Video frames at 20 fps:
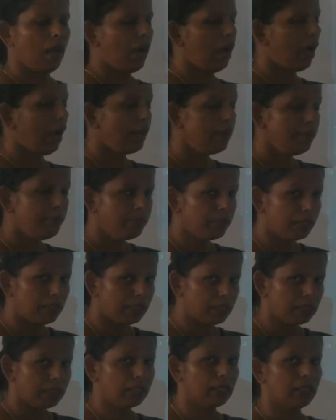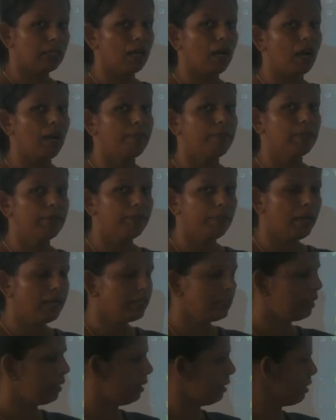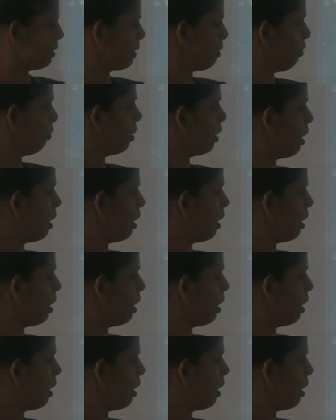unburned carbon particles, the